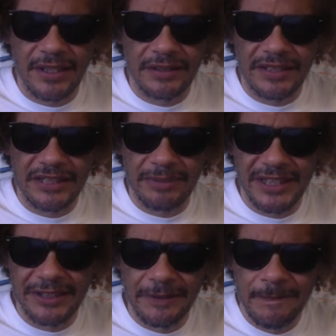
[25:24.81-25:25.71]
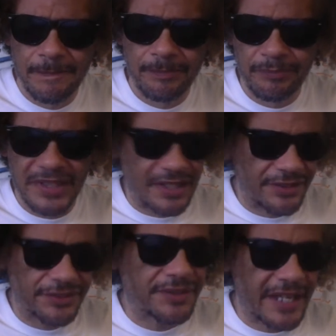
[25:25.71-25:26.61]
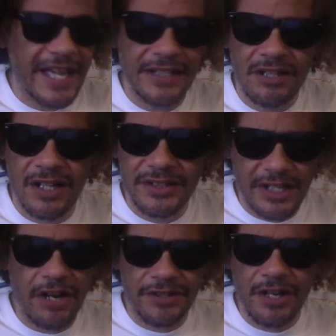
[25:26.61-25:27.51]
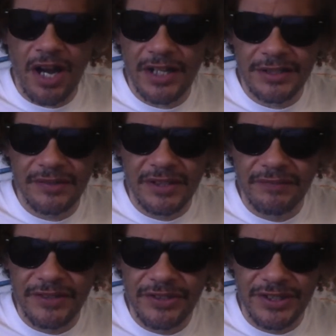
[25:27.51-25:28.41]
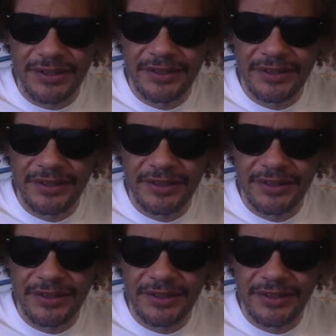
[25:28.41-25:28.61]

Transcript: intimidate you because they had cause. They are the cause of the confusion.